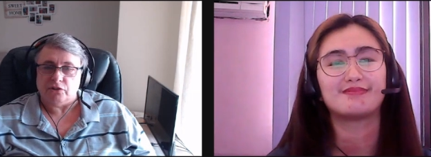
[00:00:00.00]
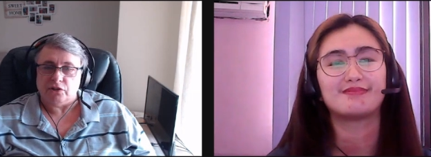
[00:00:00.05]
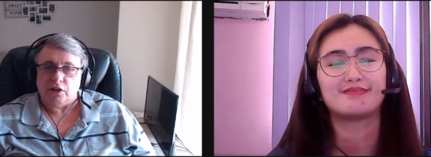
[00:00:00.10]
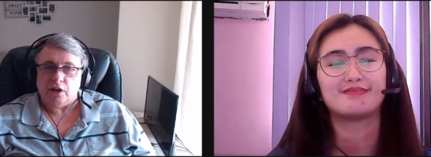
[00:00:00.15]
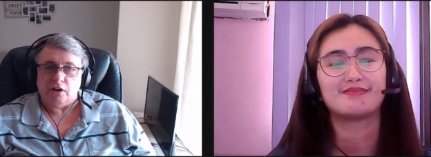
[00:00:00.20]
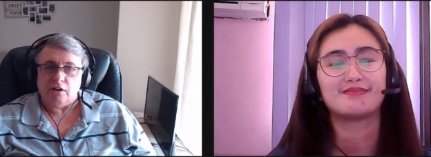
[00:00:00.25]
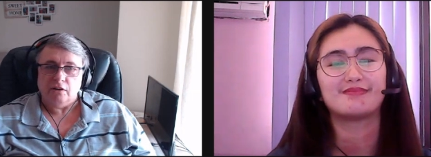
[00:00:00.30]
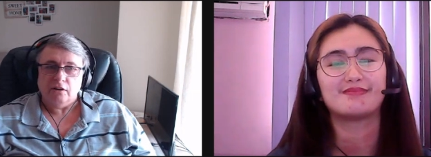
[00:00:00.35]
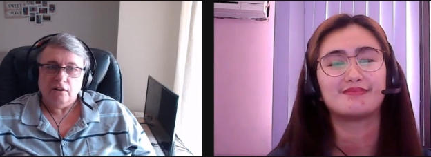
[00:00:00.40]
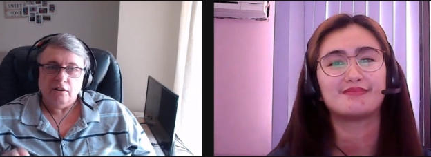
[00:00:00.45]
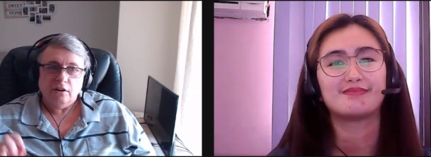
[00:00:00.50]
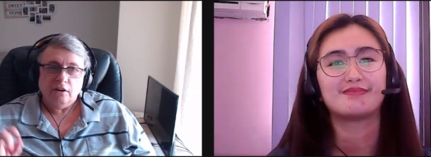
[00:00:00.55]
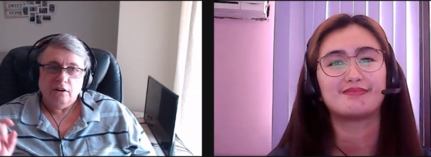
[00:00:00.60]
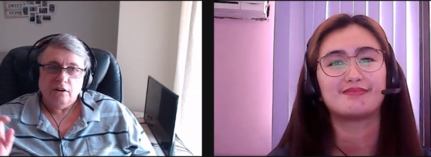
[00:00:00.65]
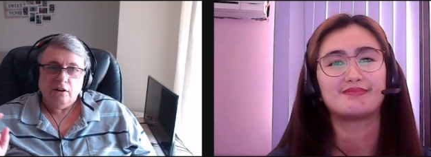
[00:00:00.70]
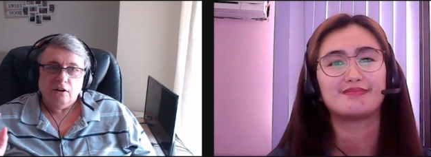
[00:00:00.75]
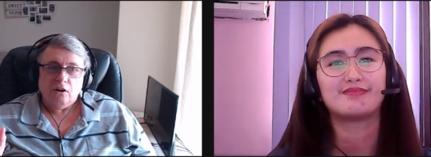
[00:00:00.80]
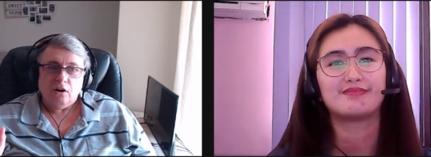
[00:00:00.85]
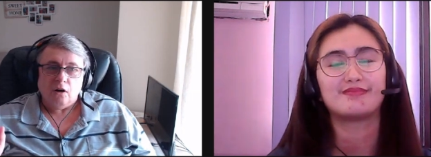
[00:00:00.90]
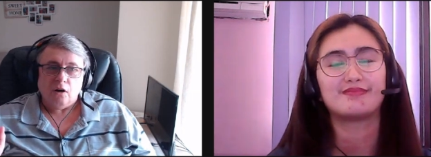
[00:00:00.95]
Speaker 1: So
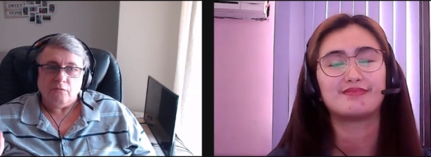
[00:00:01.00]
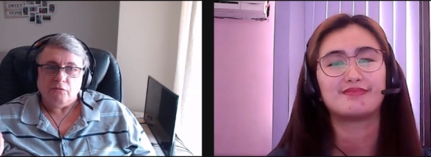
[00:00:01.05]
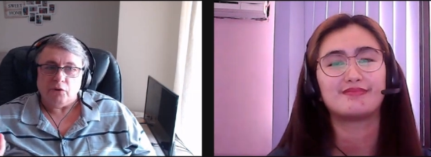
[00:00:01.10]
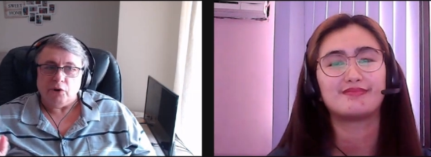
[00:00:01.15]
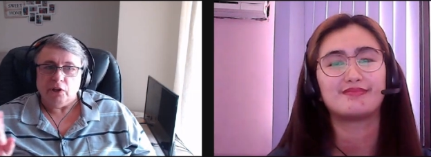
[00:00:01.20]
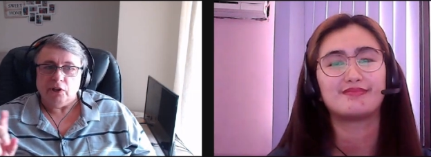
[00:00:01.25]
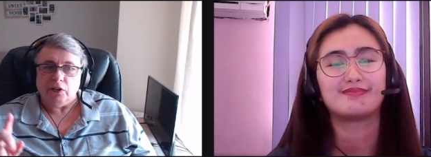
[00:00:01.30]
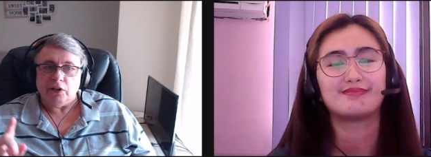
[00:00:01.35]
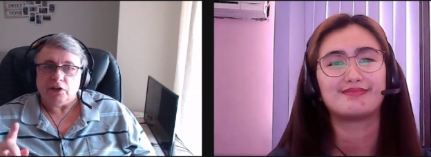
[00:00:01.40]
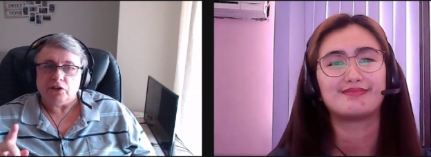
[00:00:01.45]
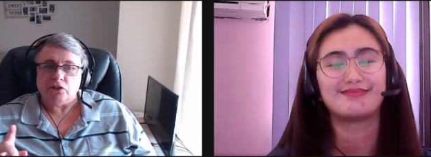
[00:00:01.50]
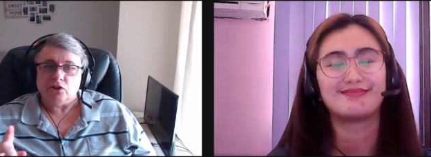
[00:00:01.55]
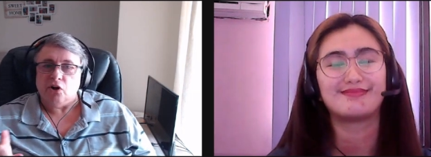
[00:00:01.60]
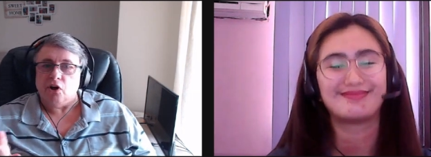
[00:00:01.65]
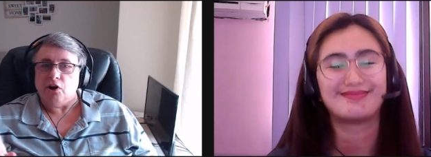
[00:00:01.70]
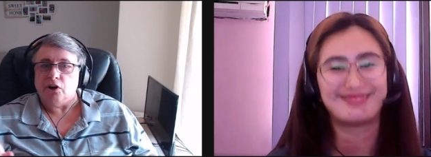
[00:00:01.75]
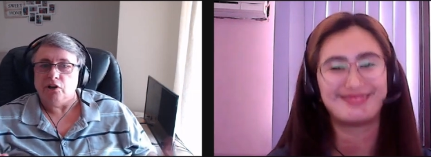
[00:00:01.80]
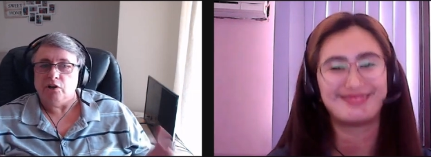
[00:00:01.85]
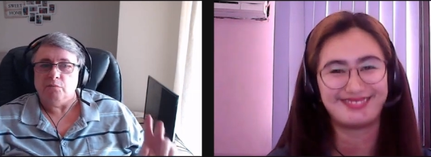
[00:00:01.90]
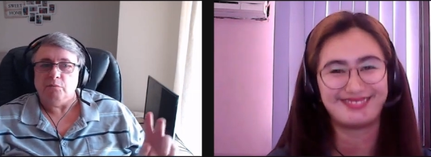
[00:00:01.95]
I'm really
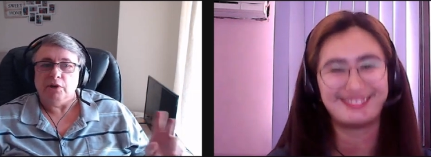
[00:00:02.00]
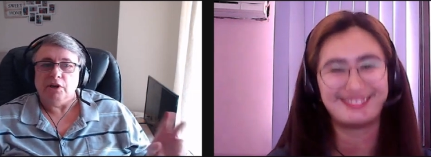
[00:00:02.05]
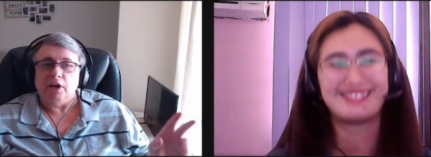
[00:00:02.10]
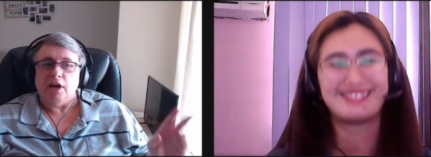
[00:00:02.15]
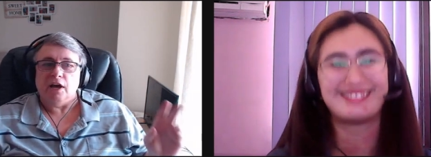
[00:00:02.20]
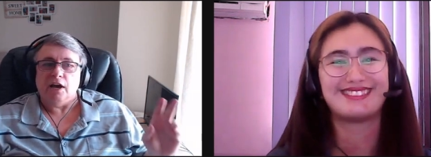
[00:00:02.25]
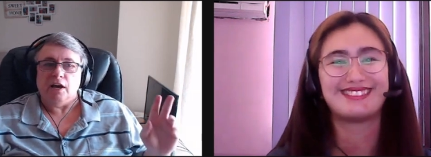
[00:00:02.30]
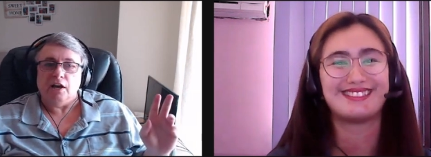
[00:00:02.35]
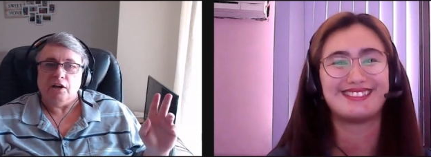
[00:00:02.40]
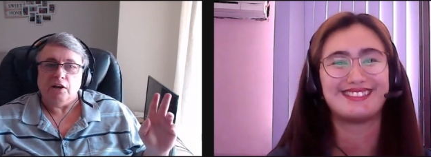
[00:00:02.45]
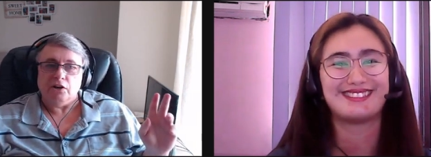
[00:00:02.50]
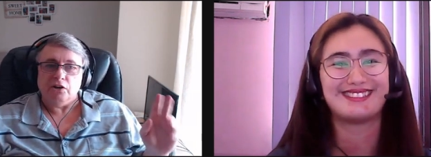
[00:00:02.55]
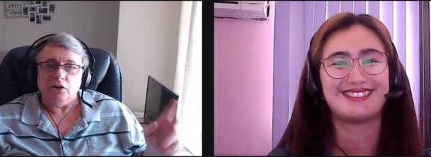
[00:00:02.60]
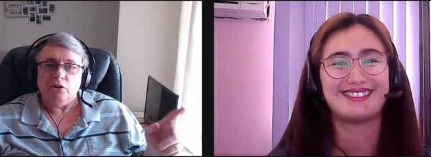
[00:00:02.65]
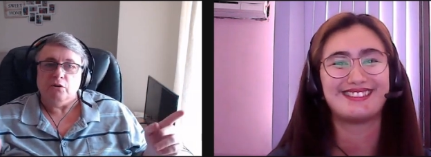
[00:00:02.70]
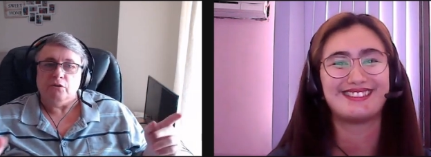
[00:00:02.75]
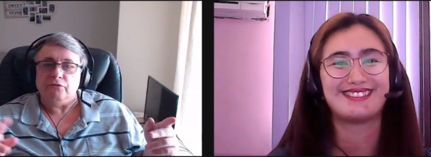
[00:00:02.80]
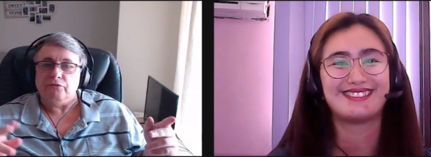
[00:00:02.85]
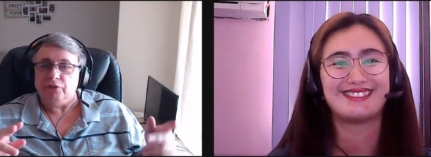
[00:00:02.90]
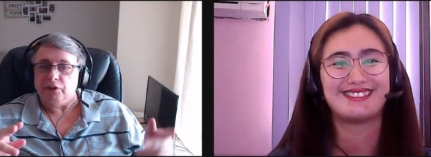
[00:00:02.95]
excited to be a
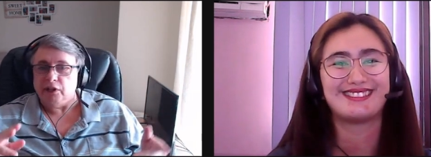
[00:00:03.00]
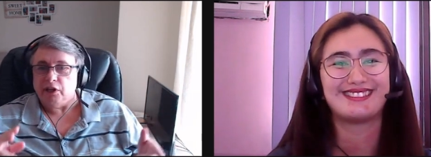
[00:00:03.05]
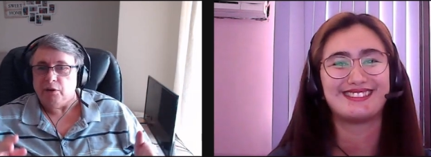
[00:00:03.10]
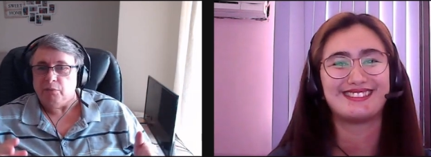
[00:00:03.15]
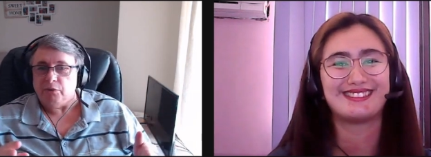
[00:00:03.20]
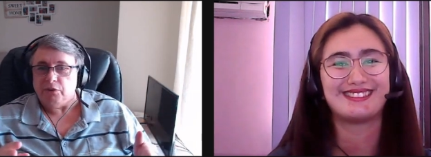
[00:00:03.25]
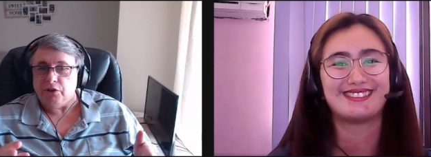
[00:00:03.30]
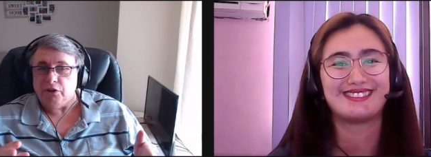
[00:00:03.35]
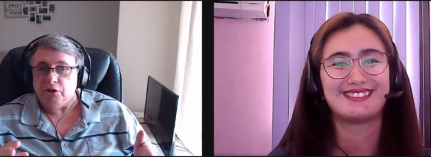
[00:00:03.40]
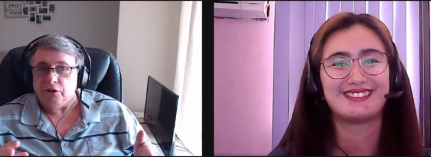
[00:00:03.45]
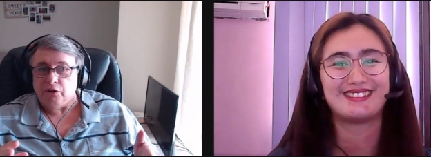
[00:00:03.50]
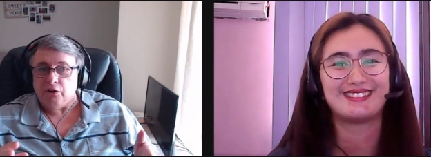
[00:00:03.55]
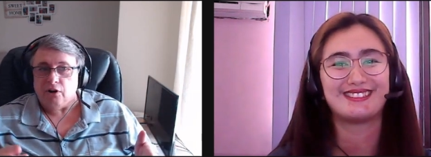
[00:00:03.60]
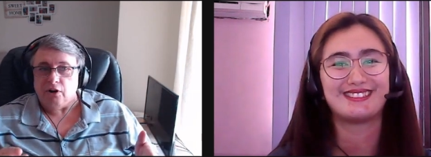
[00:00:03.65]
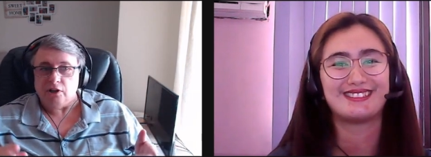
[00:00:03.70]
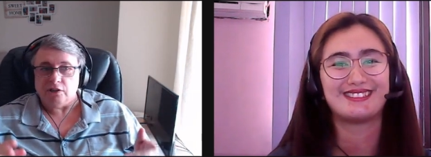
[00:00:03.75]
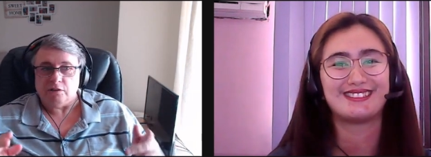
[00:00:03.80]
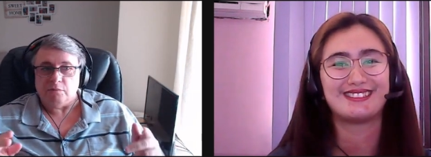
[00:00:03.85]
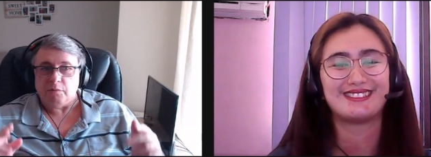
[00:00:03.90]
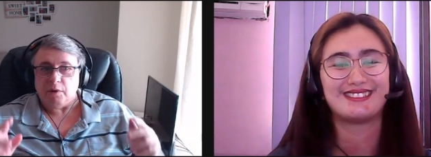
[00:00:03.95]
new affiliate with you
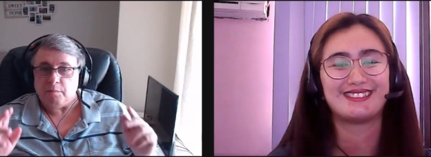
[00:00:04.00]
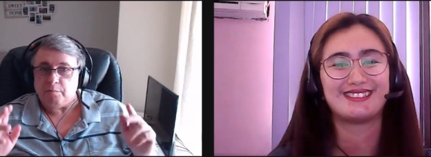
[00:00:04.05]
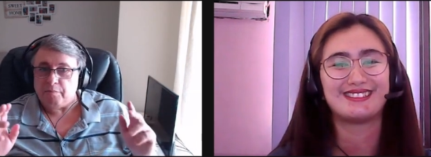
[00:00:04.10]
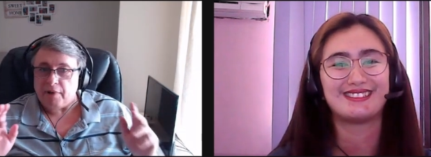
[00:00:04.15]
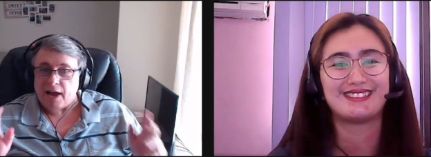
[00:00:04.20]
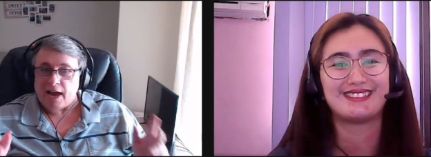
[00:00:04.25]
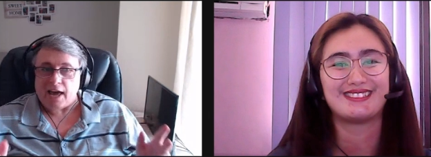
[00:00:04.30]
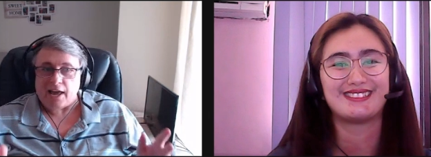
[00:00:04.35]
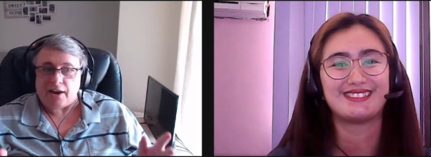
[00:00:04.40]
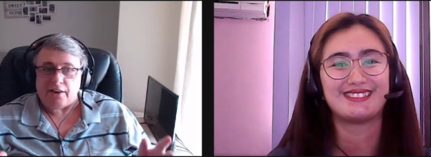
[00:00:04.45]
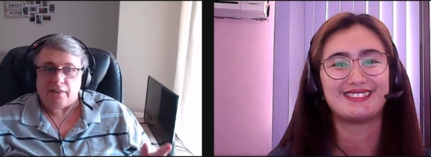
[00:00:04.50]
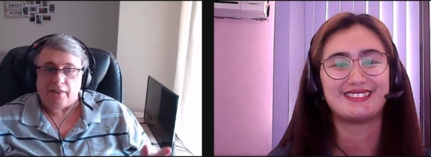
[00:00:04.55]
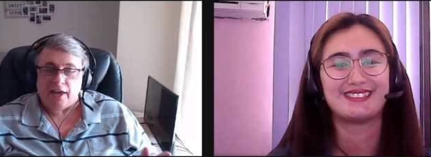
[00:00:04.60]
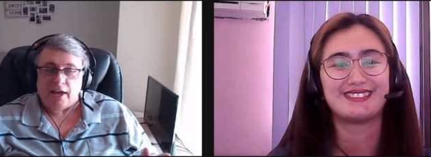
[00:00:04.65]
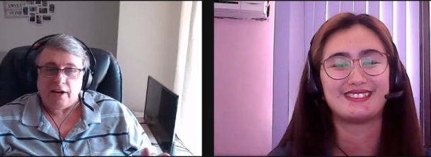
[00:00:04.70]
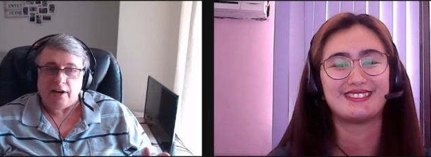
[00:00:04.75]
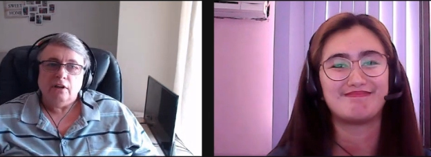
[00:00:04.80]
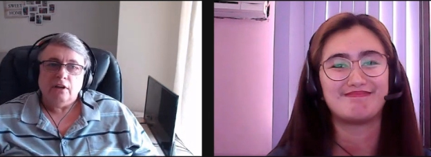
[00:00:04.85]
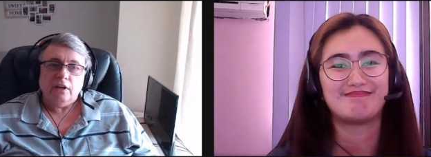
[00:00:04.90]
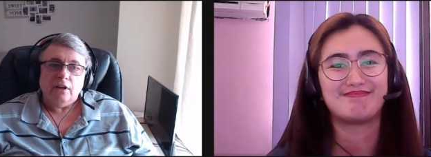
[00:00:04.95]
guys and be part of
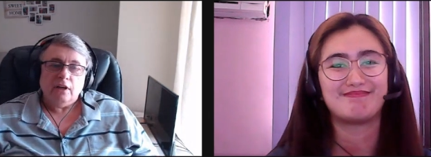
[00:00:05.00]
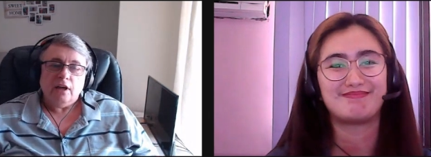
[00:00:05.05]
that,